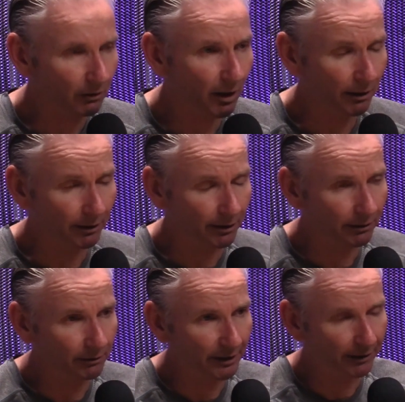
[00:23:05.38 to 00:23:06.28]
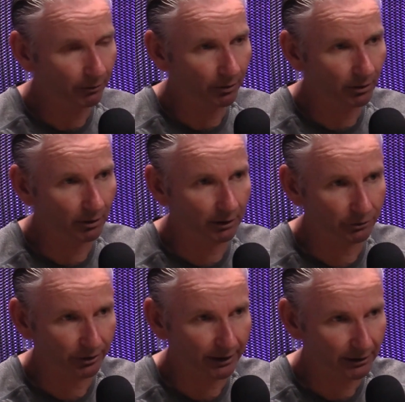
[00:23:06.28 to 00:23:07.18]
Got it. And they were
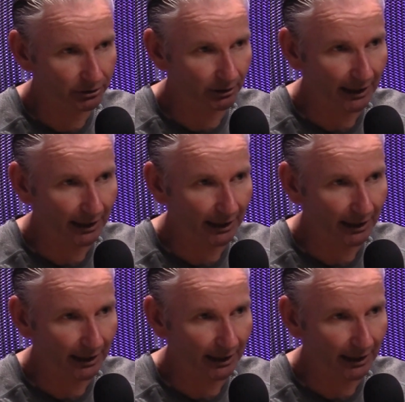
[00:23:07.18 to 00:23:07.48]
trained as